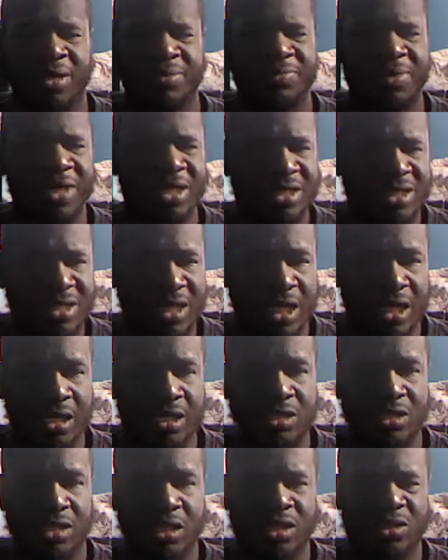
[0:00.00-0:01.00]
Be
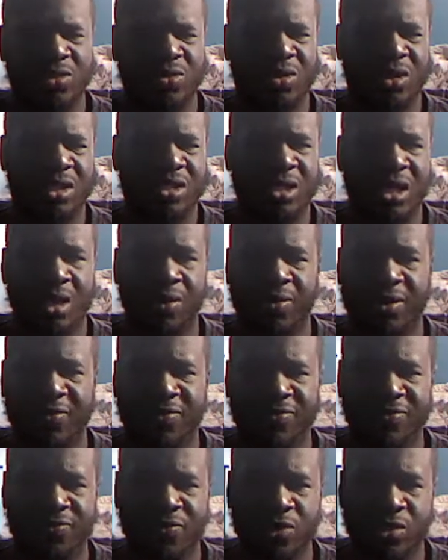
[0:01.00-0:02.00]
intelligent. Stay away
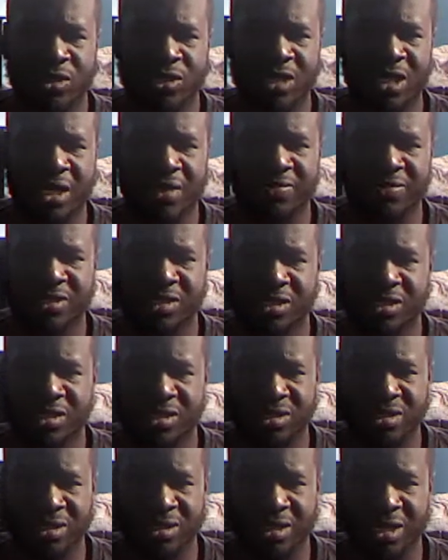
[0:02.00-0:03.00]
from foolish
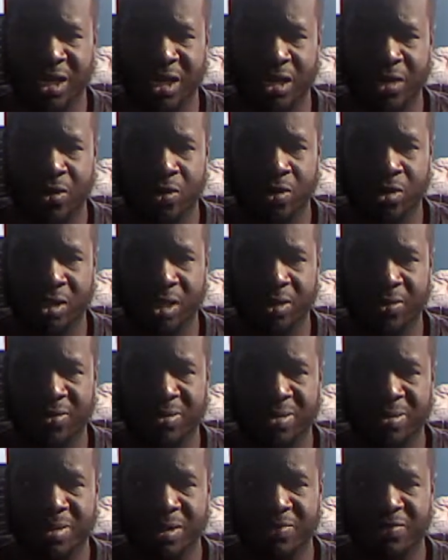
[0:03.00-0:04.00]
conversations and dialogue, like
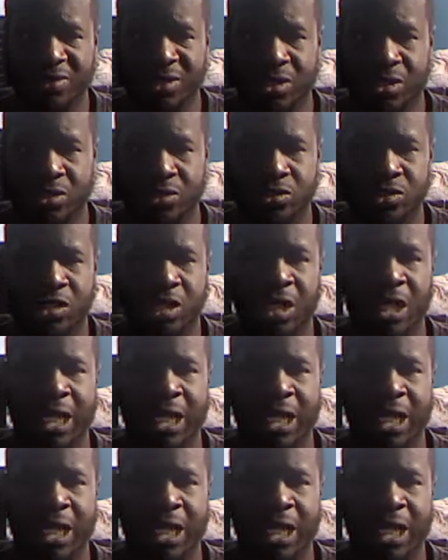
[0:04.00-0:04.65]
one of my videos.